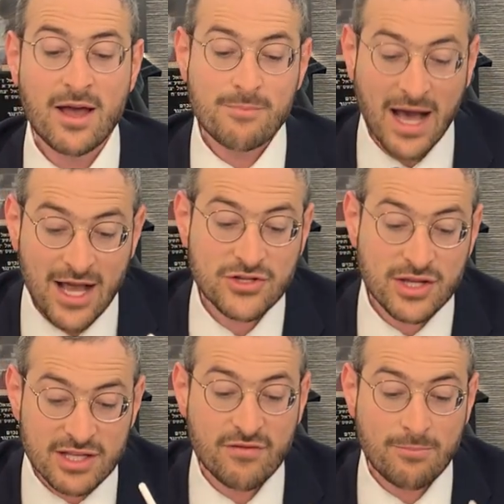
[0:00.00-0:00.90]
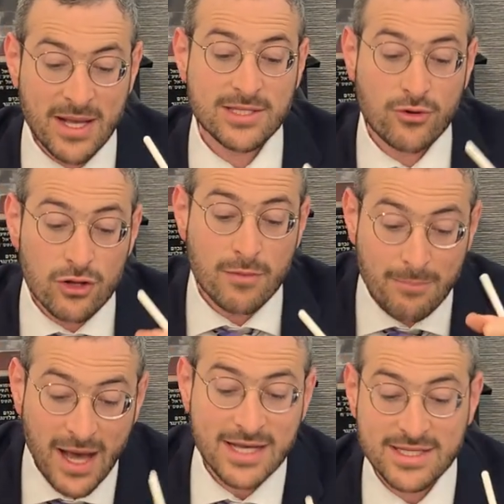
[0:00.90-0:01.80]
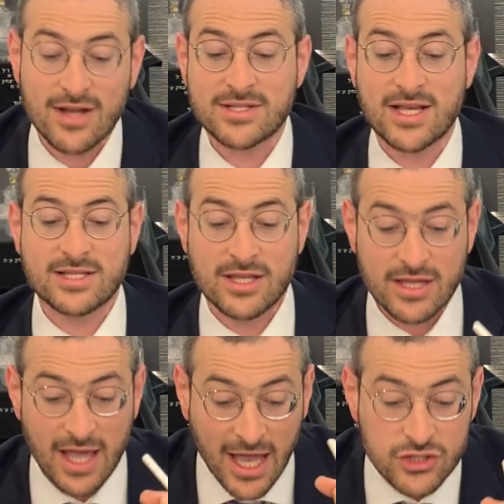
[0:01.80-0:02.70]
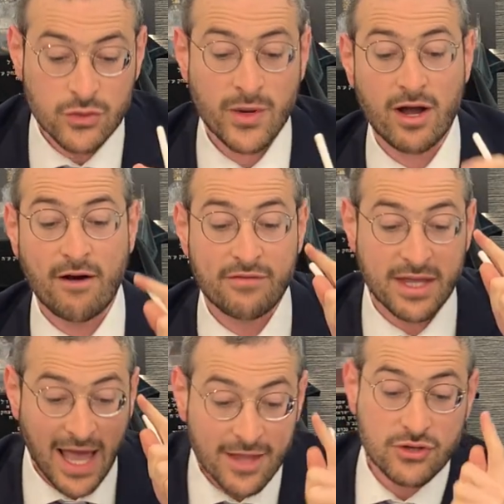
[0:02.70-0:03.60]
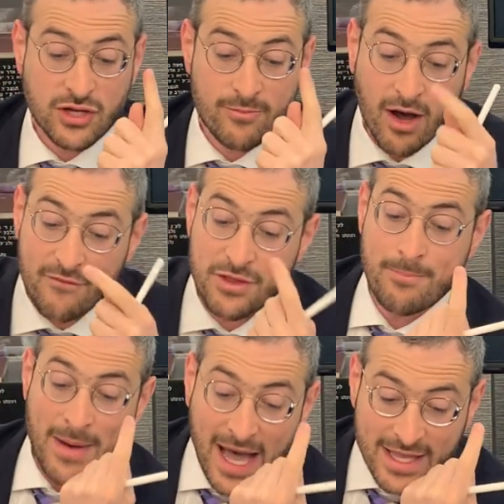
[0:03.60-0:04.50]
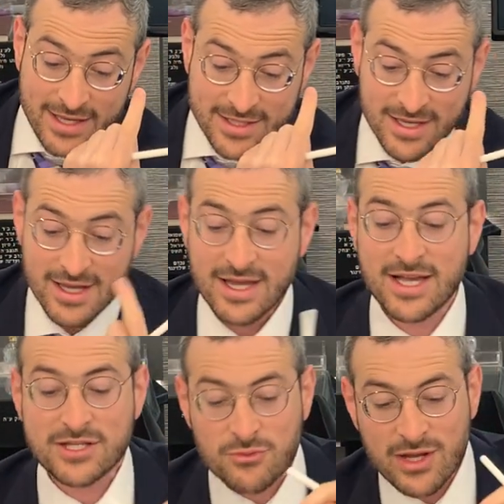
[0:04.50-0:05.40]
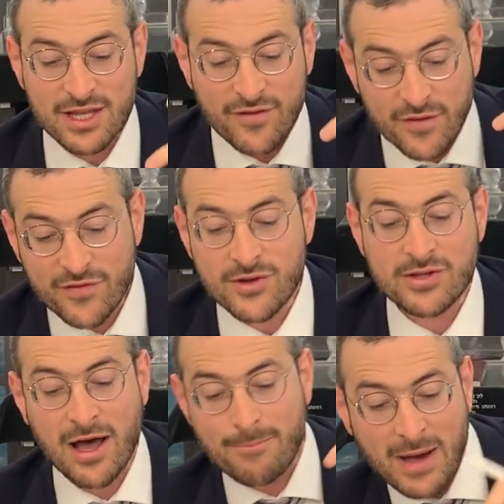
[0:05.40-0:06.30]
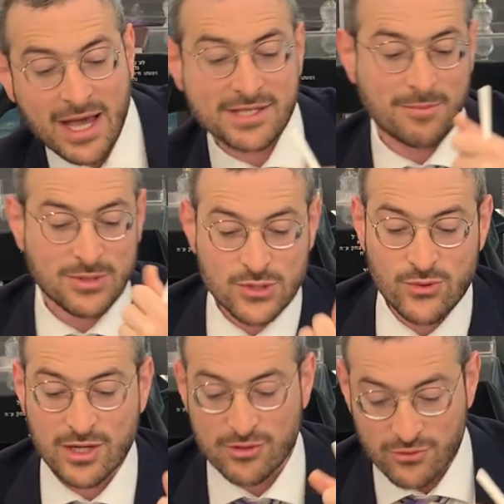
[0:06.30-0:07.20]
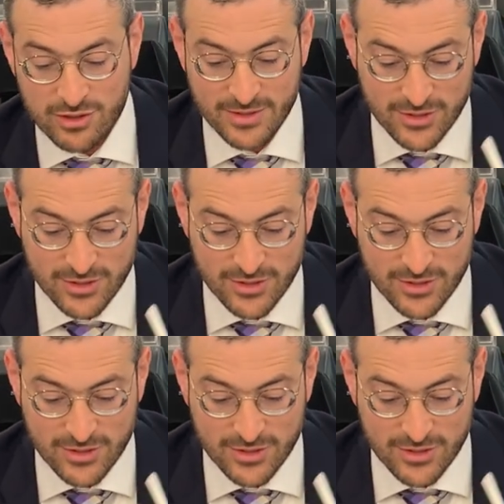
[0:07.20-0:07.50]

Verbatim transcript: Now it says to the entryway of the antechamber of the bayis it's really referring to Habayis HaBasuach Ulam.